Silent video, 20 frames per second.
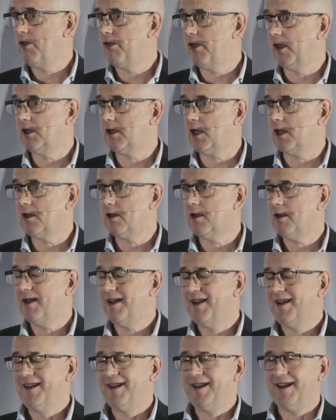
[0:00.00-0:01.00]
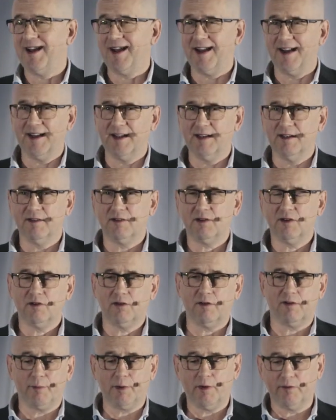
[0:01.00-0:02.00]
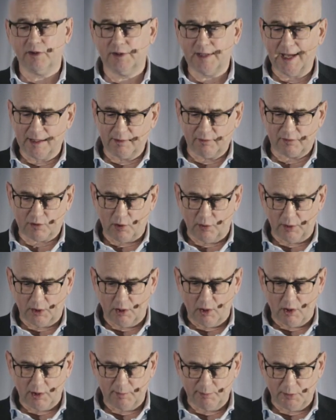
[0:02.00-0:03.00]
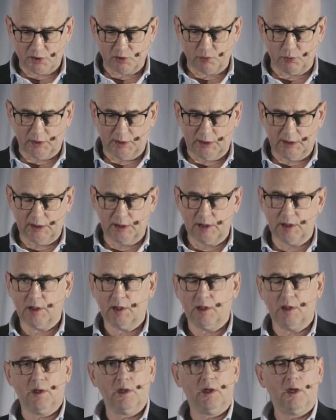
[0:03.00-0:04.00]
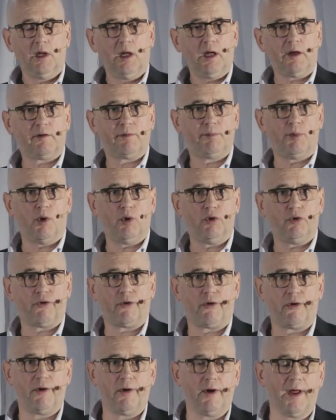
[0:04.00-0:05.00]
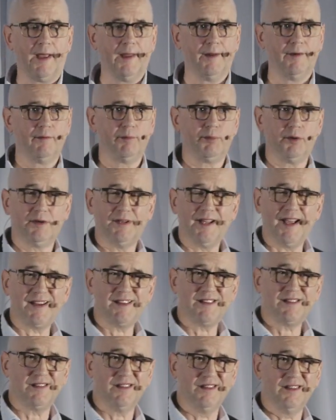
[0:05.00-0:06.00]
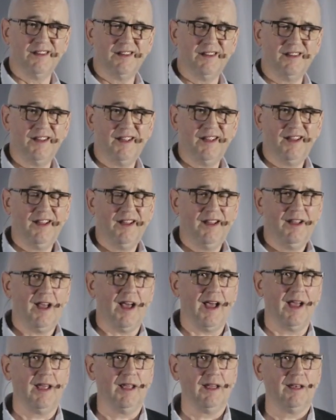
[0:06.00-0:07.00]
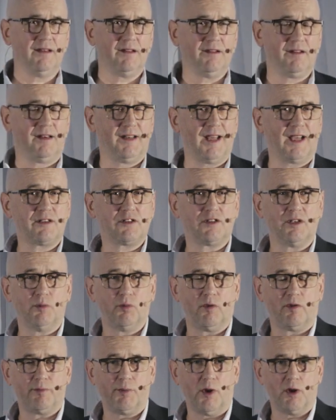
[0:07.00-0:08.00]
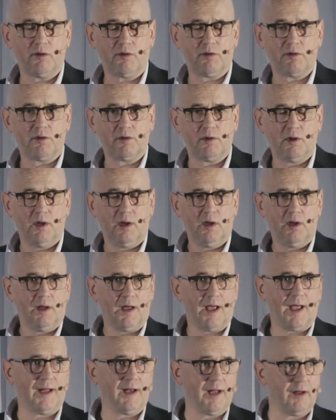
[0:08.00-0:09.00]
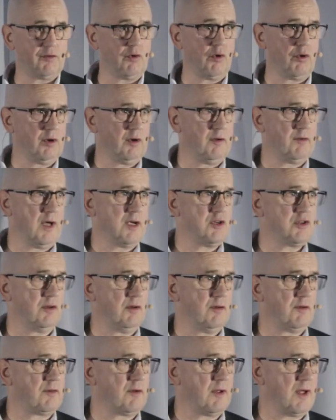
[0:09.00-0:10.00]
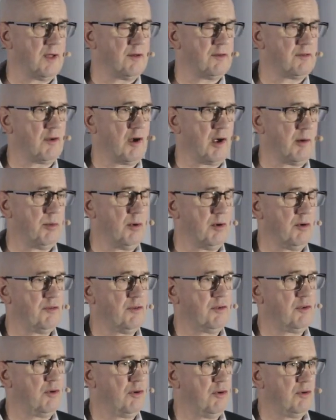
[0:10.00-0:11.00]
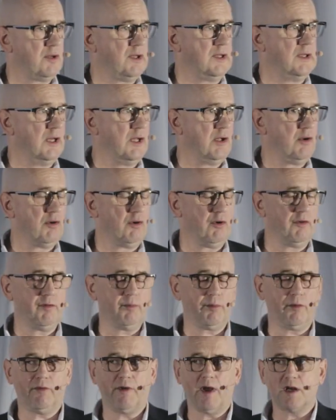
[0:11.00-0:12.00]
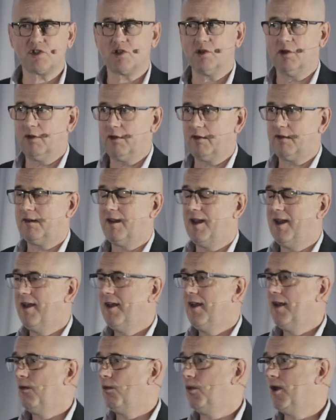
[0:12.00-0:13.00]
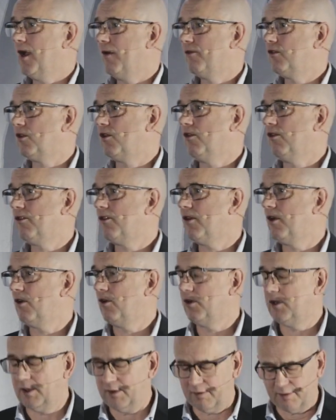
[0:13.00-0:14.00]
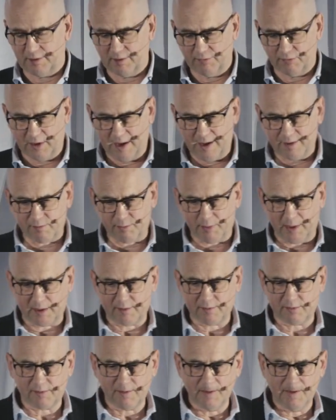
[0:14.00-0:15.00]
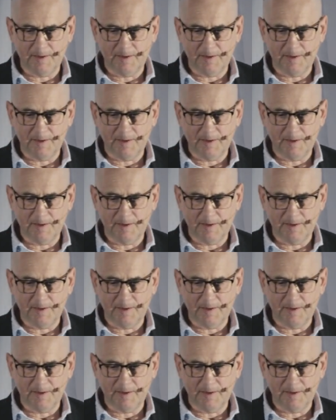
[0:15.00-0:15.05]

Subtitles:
thinking, and there's a bit of a dance going on between exposure and protection and detection and response. And as organizations, as cyber security leaders and professionals, we have to consider these different aspects.